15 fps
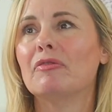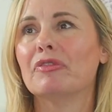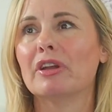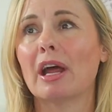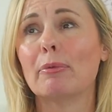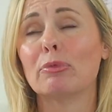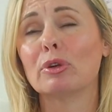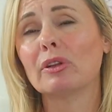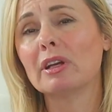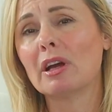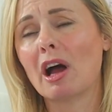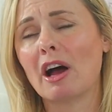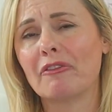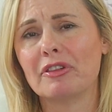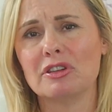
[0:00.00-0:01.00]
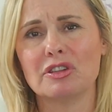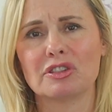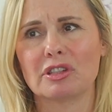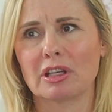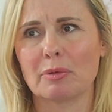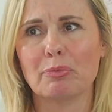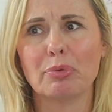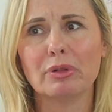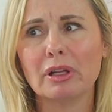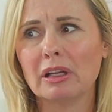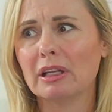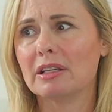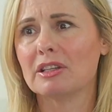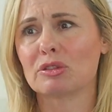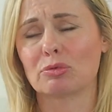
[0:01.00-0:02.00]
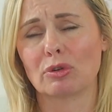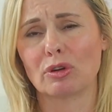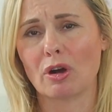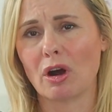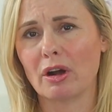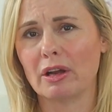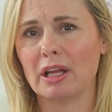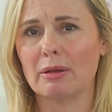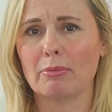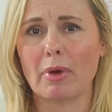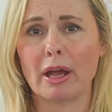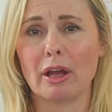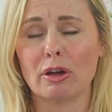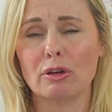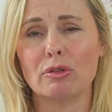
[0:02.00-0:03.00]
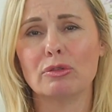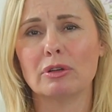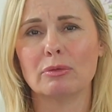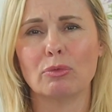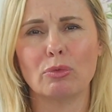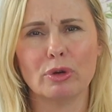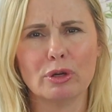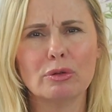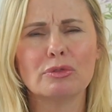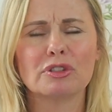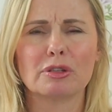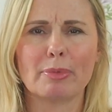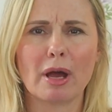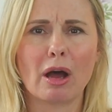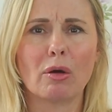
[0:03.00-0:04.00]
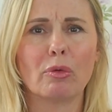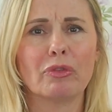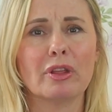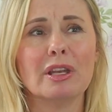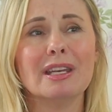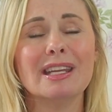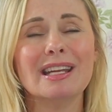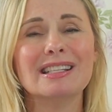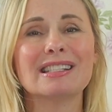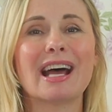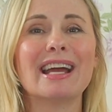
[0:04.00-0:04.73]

that I'm really often just completely disregarding my own wounds about the needs